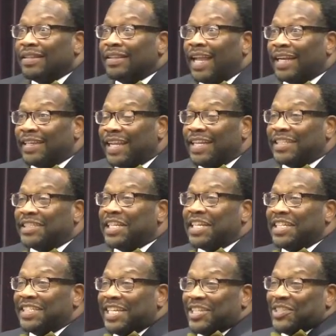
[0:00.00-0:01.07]
like that
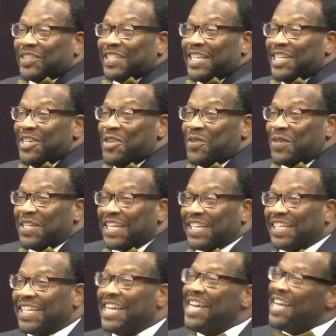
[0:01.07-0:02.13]
chicken tetrazzini you
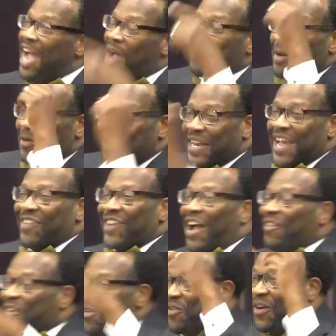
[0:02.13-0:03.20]
cooking. I mean, whatever,
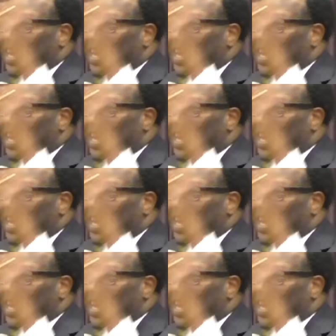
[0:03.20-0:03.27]
I mean,